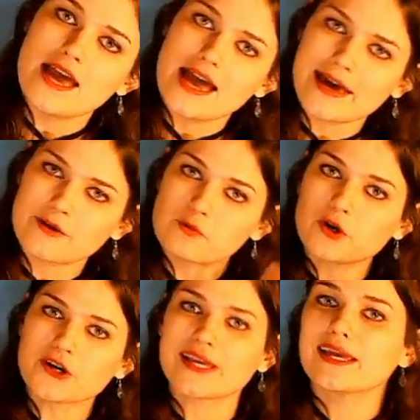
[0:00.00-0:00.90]
at
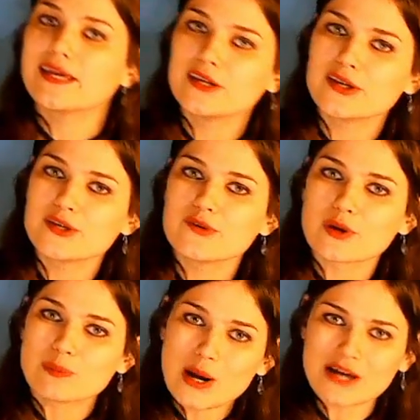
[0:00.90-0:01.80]
work in your
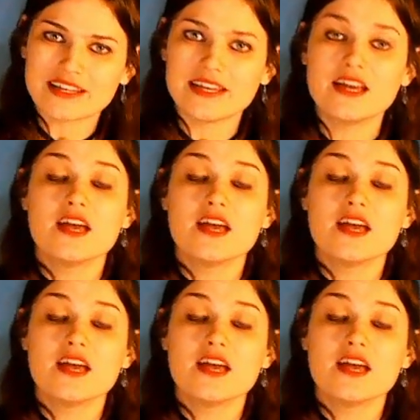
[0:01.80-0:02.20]
body